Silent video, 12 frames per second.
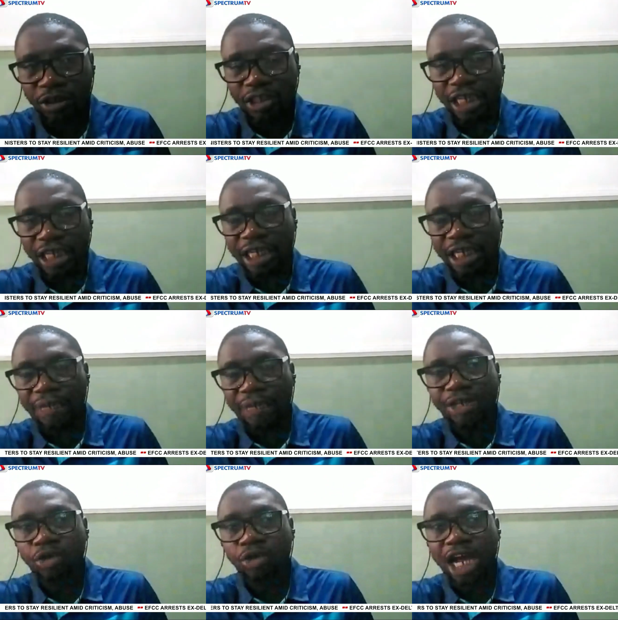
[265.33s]
that the Calabar
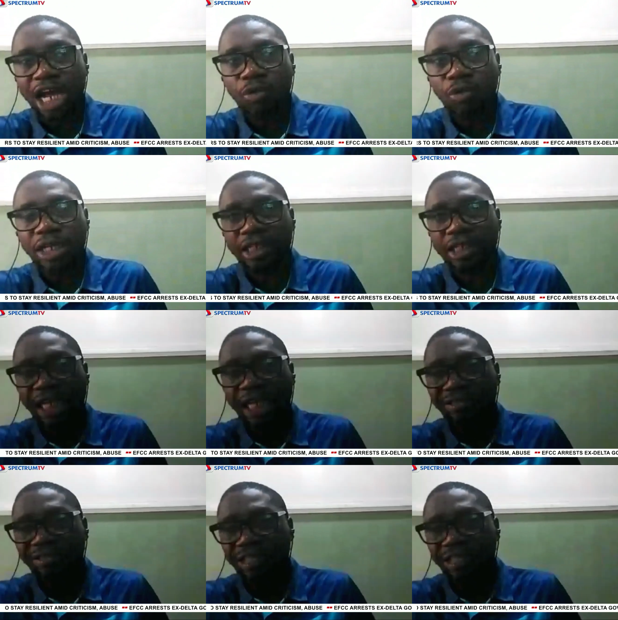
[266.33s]
Itu Highway, that is
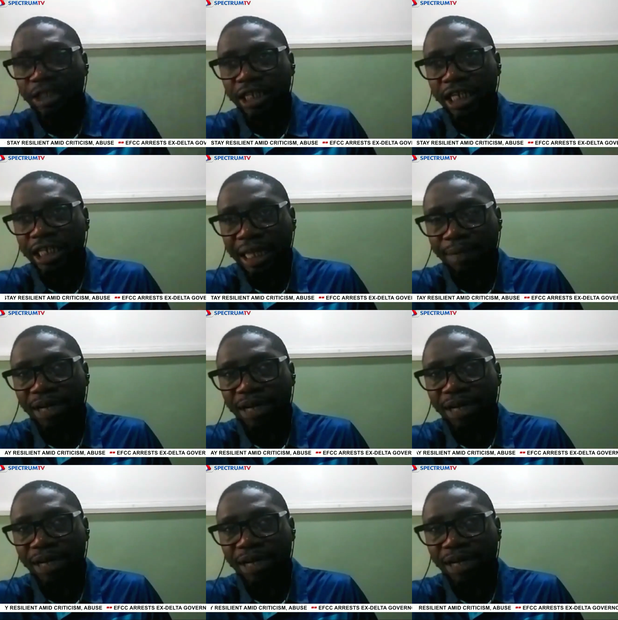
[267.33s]
the
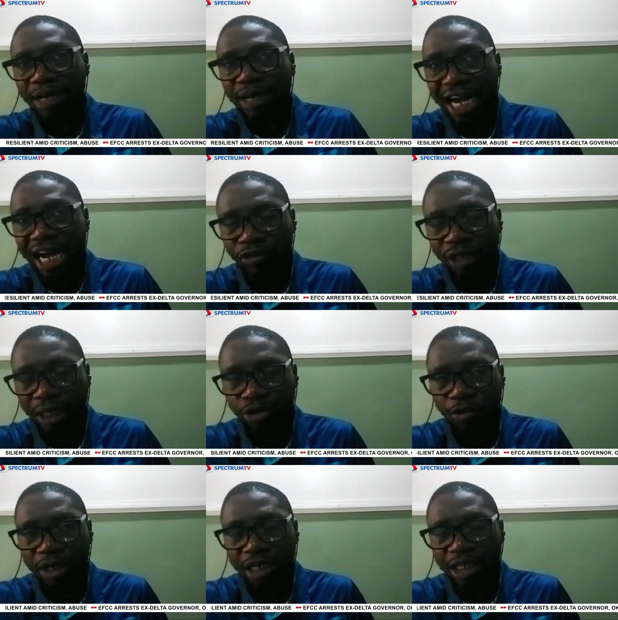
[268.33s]
axis of the Calabar Itu
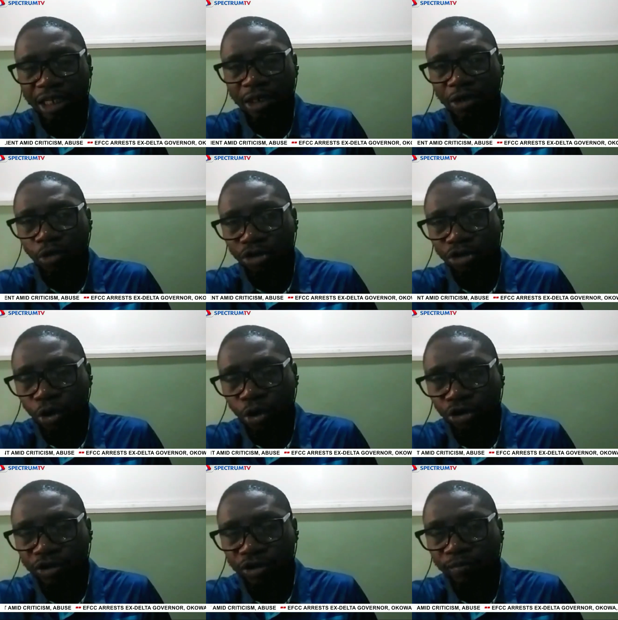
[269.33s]
Highway, was
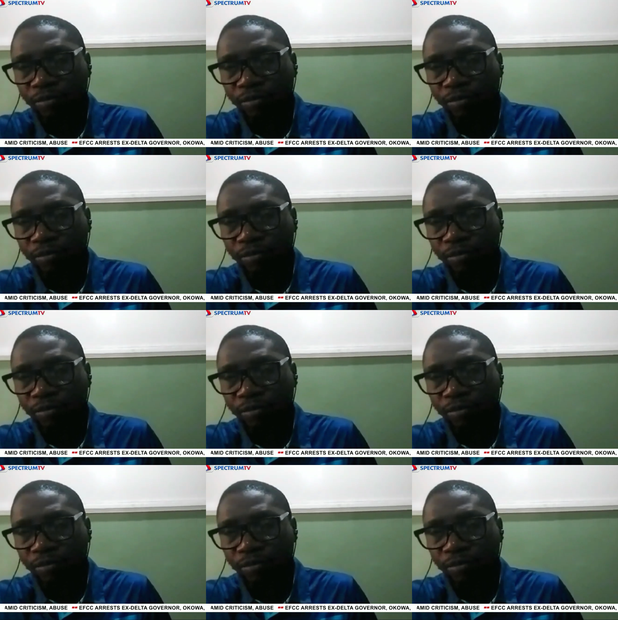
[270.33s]
closed,